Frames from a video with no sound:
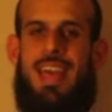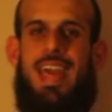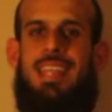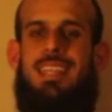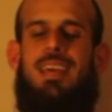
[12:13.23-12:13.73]

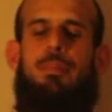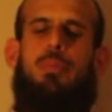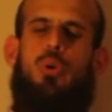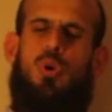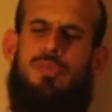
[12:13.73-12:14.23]
and
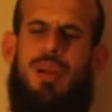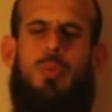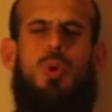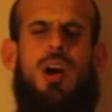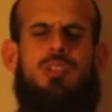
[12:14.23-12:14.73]
pull from
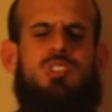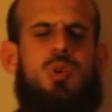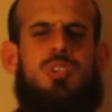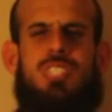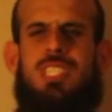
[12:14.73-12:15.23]
water
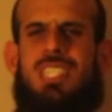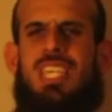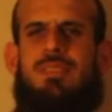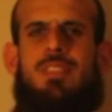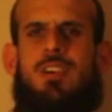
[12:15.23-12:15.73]
sources
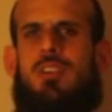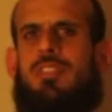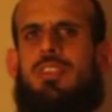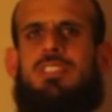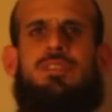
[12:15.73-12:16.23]
even though
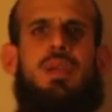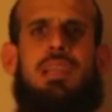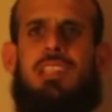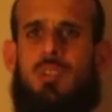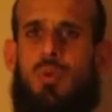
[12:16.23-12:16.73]
there's
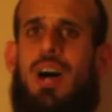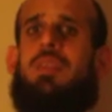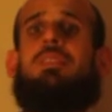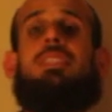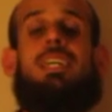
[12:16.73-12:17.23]
very little
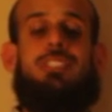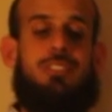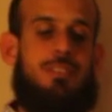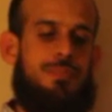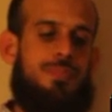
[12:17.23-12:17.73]
water in the
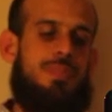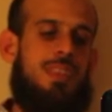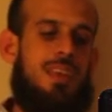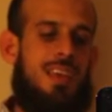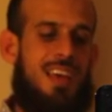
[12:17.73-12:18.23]
desert.
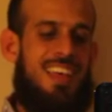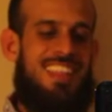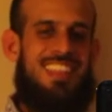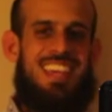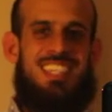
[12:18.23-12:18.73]

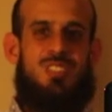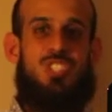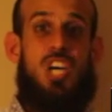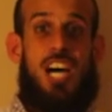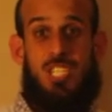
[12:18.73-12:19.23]
These
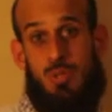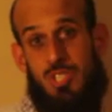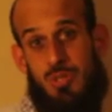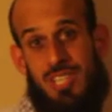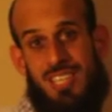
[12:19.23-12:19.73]
Joshua
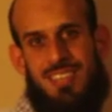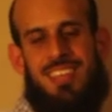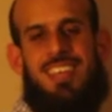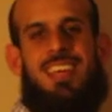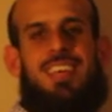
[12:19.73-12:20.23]
tree
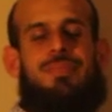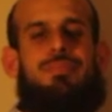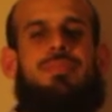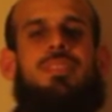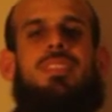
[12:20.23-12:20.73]

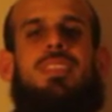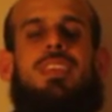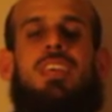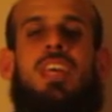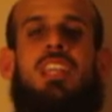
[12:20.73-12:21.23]

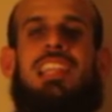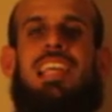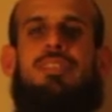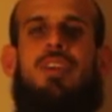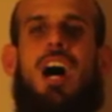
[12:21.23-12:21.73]
could
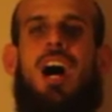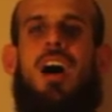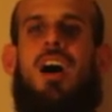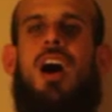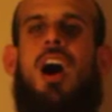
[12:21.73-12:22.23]
live
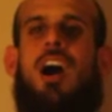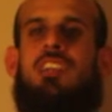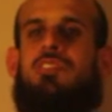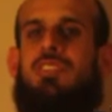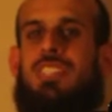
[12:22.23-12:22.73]

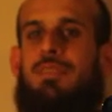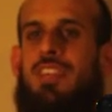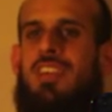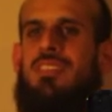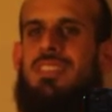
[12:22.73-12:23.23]
hundreds of
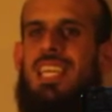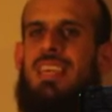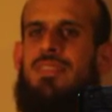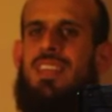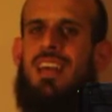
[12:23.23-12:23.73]
years,
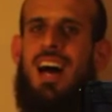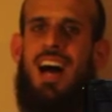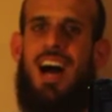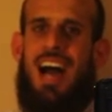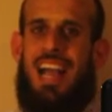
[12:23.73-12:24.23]
even
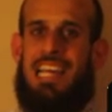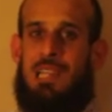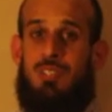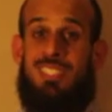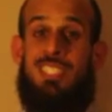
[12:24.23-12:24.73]

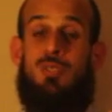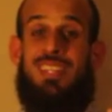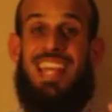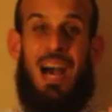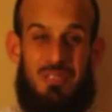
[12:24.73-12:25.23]
close to
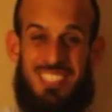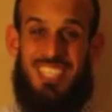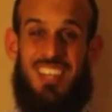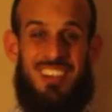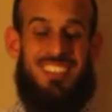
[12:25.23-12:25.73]
1,000
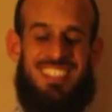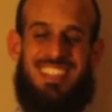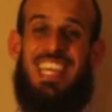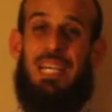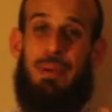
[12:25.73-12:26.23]
years.
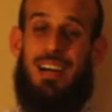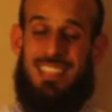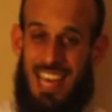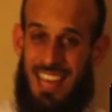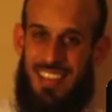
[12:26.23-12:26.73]
Think about
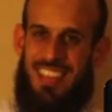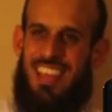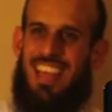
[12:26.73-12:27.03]
that.